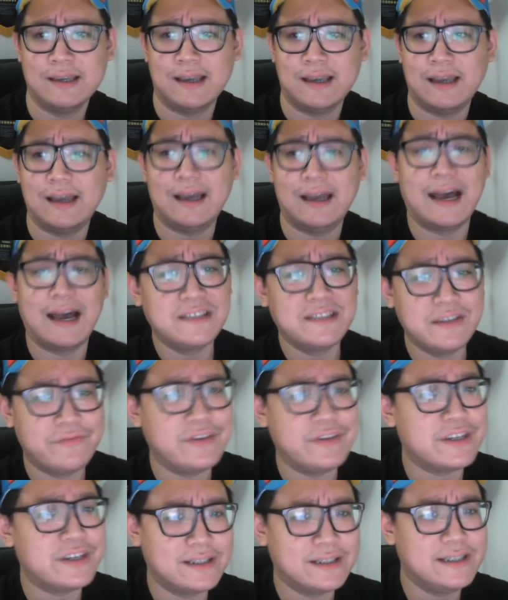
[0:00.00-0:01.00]

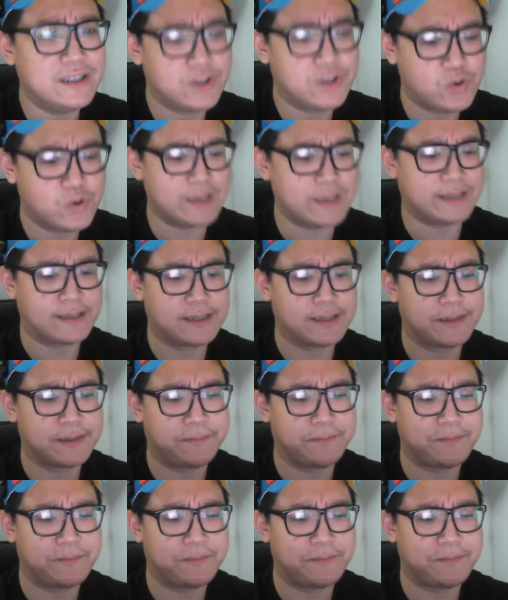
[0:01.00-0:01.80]
artificially sweet.